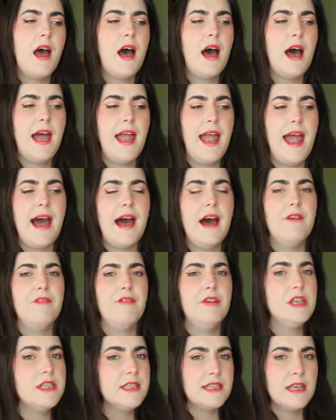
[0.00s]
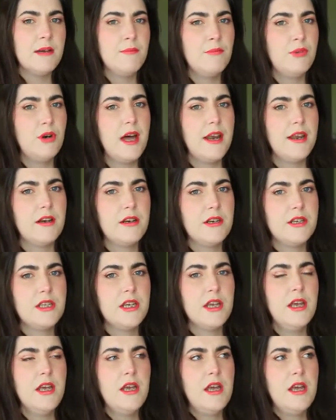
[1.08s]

I have some product.